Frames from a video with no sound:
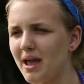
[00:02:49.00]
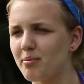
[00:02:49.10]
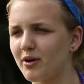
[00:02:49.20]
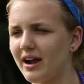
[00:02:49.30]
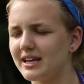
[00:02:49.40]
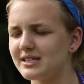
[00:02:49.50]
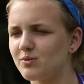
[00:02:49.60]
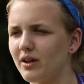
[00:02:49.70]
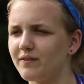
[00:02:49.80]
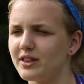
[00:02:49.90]
paper
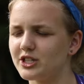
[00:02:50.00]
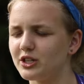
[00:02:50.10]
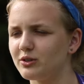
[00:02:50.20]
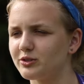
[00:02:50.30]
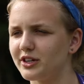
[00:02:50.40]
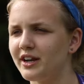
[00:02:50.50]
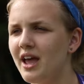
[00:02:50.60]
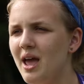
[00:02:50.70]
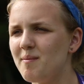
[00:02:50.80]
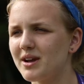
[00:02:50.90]
cranes one for the children,
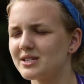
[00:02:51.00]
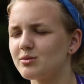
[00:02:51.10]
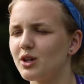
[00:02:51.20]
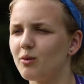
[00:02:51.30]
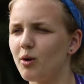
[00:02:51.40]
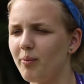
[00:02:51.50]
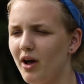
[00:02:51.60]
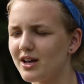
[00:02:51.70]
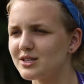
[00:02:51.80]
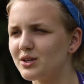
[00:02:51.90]
because it was a lot more
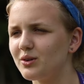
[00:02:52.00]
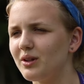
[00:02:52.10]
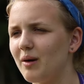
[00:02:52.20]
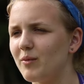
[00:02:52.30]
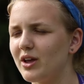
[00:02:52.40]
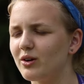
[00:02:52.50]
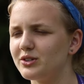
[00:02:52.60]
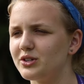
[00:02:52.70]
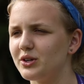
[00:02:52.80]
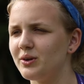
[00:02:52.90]
personal, and we got
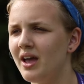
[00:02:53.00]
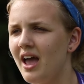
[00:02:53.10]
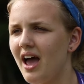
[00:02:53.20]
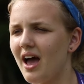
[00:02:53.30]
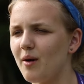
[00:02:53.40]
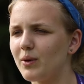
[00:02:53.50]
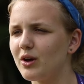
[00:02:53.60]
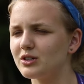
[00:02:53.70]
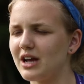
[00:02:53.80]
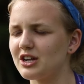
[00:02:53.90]

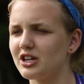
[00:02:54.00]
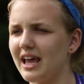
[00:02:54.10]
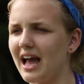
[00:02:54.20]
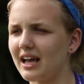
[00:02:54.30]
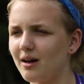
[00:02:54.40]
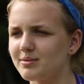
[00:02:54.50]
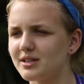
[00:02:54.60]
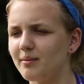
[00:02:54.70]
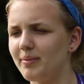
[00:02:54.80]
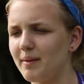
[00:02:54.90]
to actually hang up
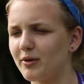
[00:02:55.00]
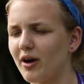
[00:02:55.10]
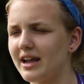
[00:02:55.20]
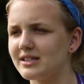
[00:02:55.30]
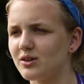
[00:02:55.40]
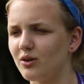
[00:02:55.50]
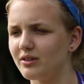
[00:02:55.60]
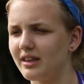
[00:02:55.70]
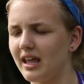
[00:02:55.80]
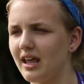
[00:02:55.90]
some paper cranes
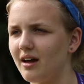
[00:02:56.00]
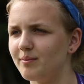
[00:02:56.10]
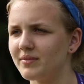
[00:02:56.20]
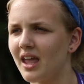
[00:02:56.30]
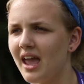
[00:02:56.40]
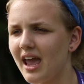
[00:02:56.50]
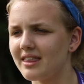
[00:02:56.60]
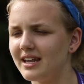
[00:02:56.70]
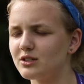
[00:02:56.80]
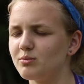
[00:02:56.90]
on the
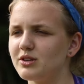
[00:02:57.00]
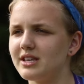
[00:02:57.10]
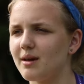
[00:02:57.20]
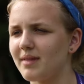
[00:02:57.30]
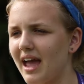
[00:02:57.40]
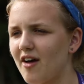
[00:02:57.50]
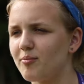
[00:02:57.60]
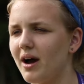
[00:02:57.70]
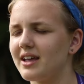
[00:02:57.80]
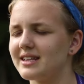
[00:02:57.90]
in the little museum they
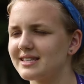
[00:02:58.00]
have behind